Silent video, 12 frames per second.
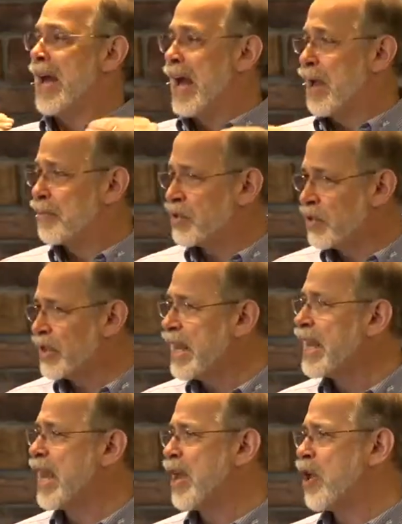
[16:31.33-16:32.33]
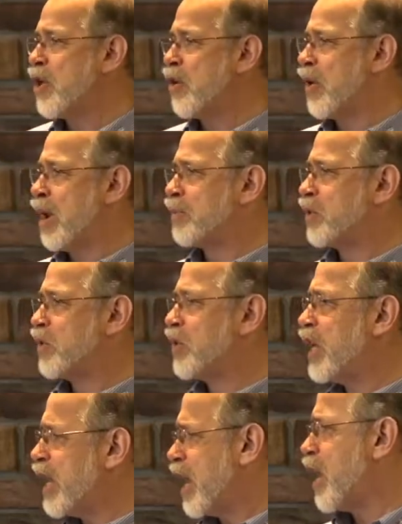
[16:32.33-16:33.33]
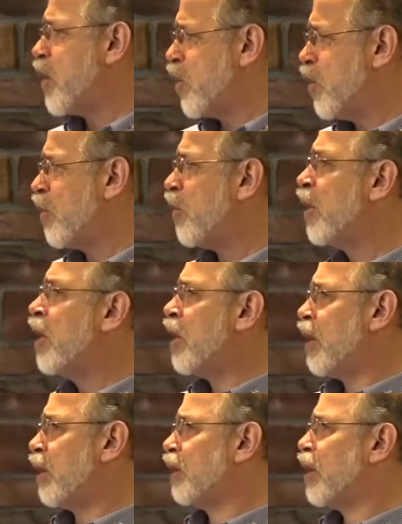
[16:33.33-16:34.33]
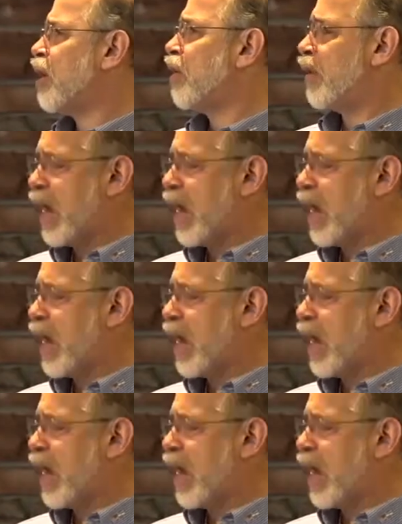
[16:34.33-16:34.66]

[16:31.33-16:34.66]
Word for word: I'm seeking you. I'm seeking you alone.